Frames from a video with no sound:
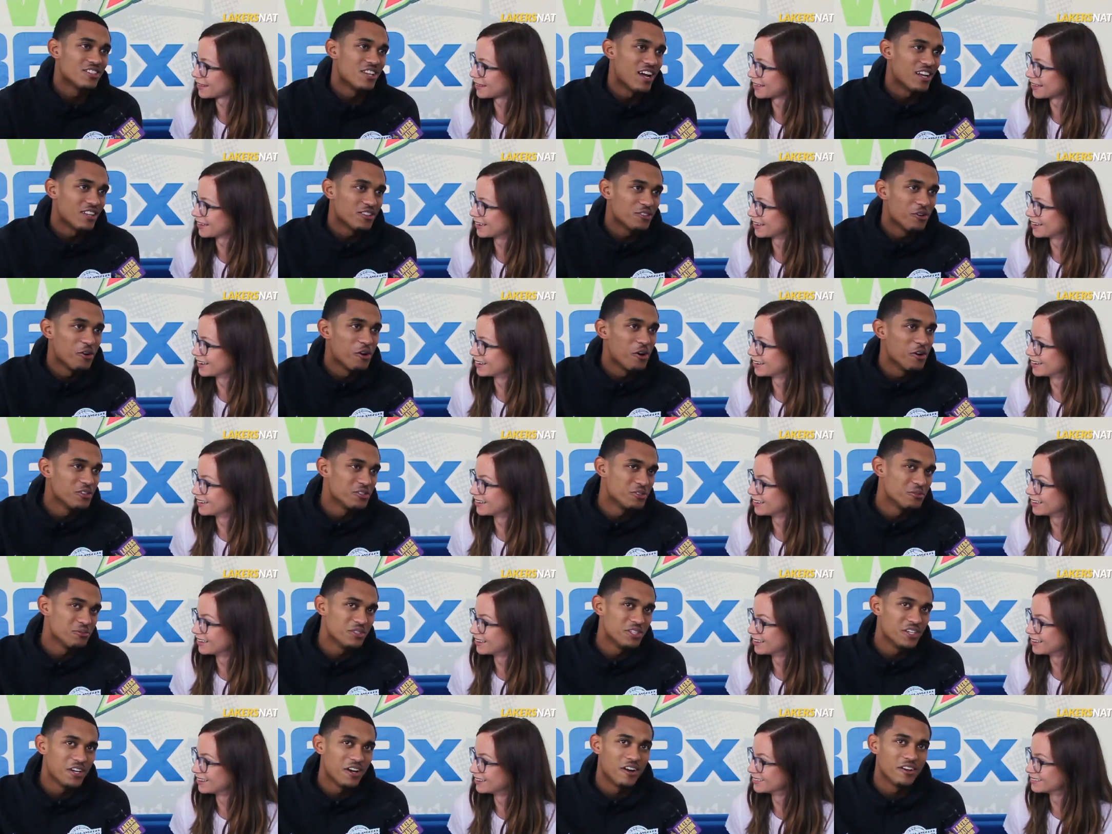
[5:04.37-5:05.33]
Speaker 1: I throw on some
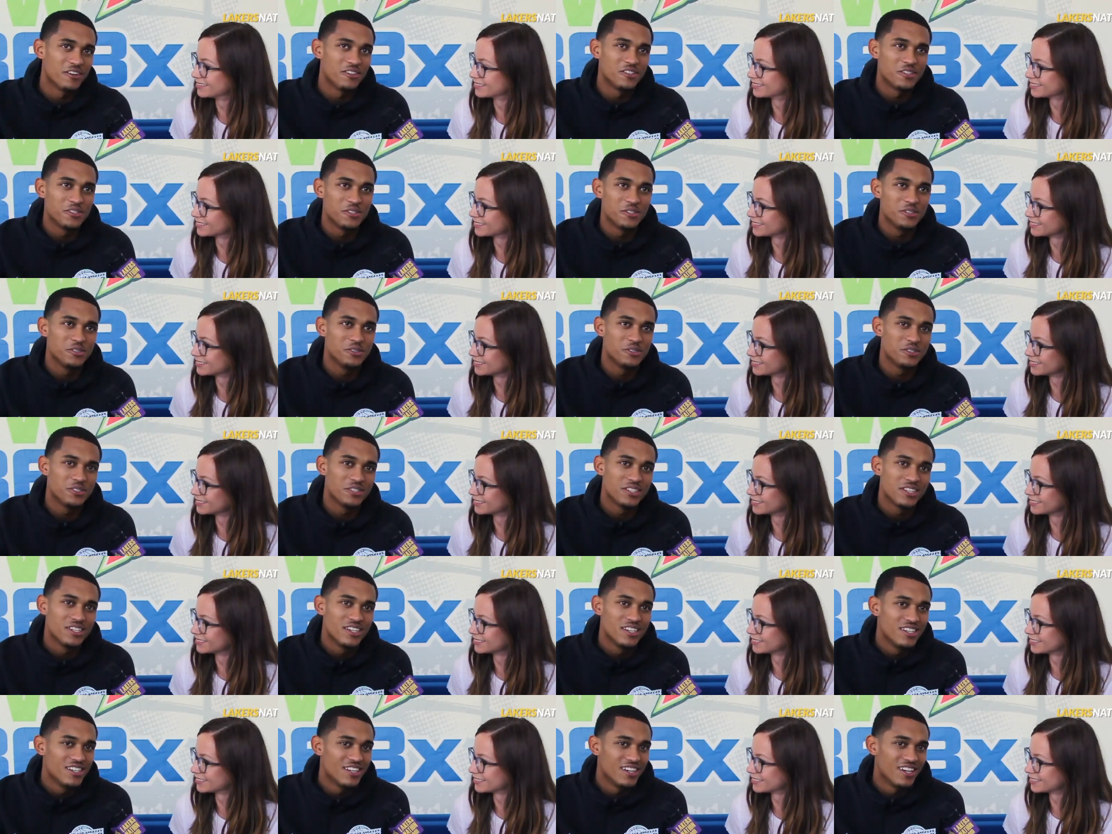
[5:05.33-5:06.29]
ZO2s
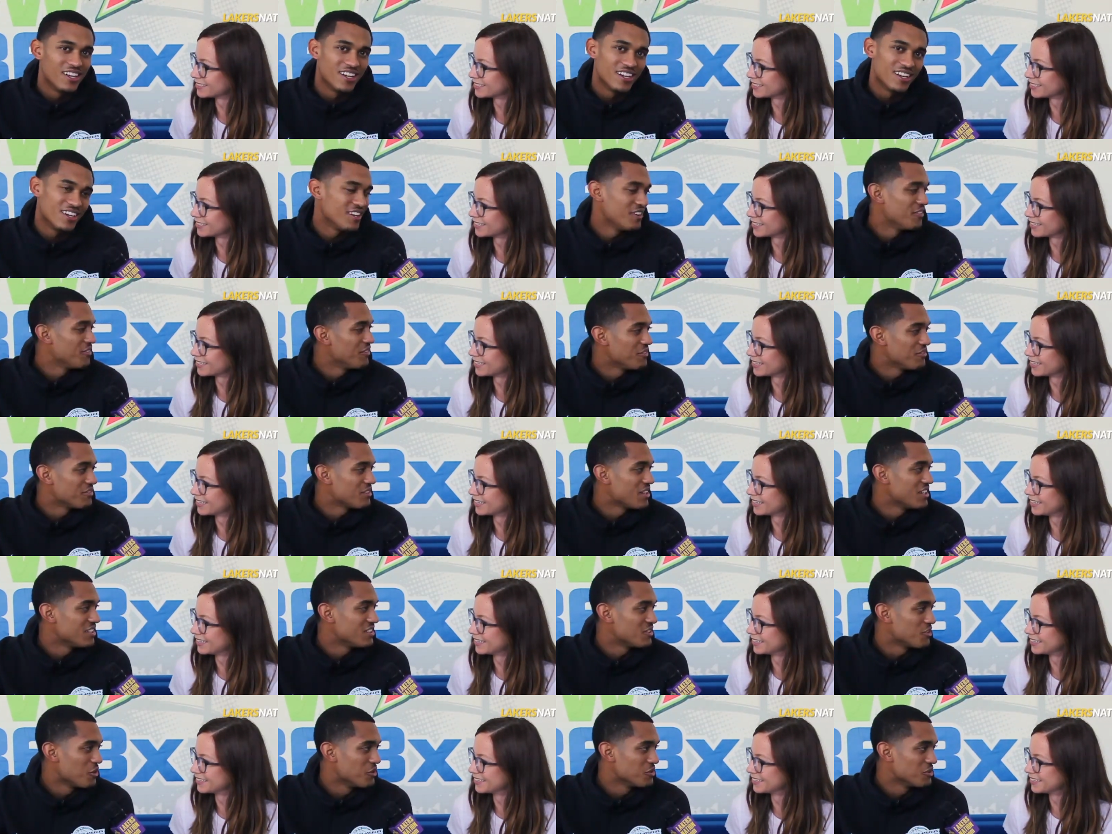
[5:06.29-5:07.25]
if they
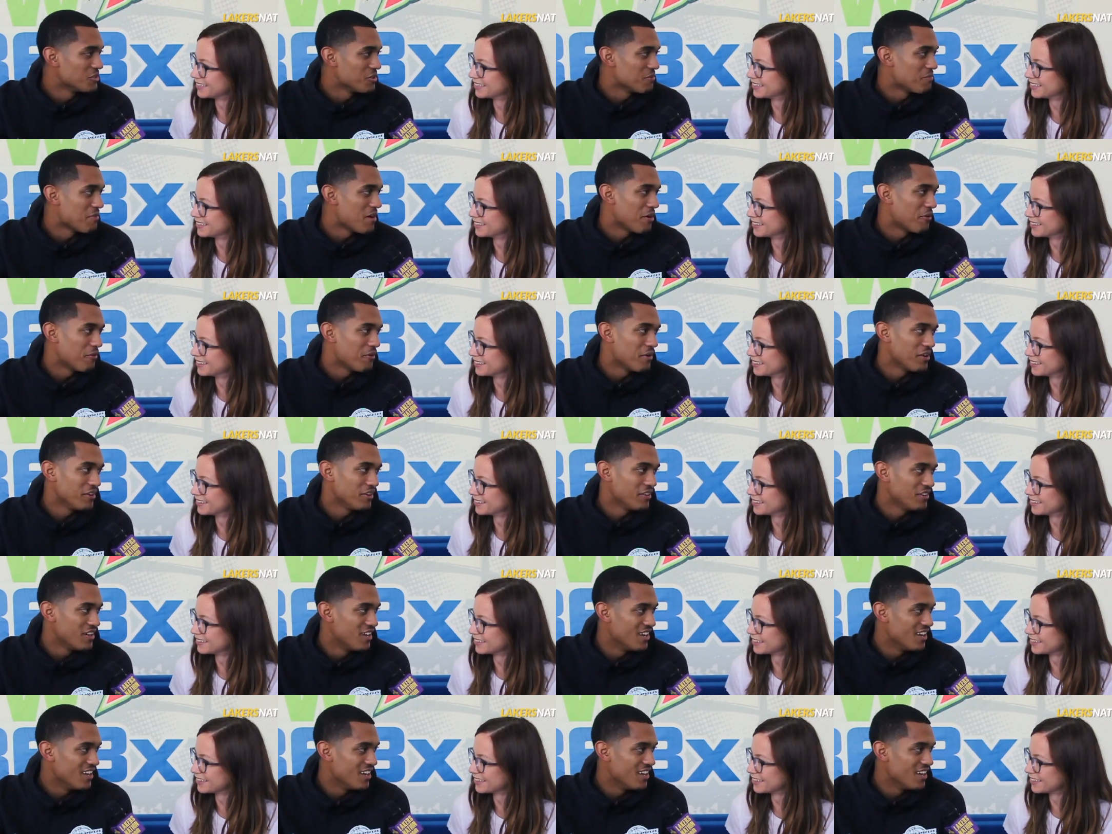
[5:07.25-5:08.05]
throw some my way.